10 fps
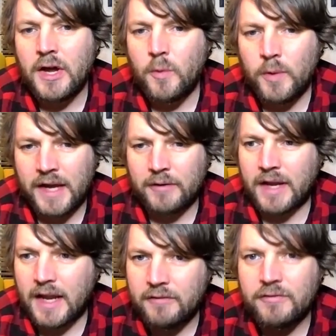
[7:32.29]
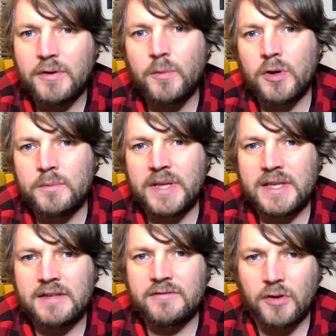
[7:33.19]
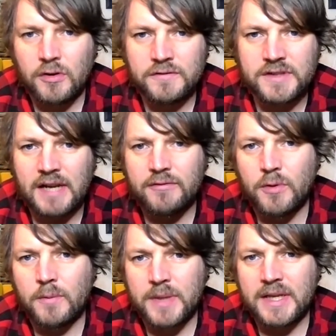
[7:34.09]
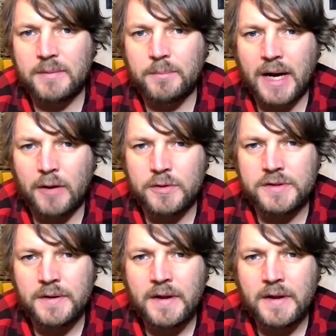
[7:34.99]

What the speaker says: without everyone being involved and everyone being empowered.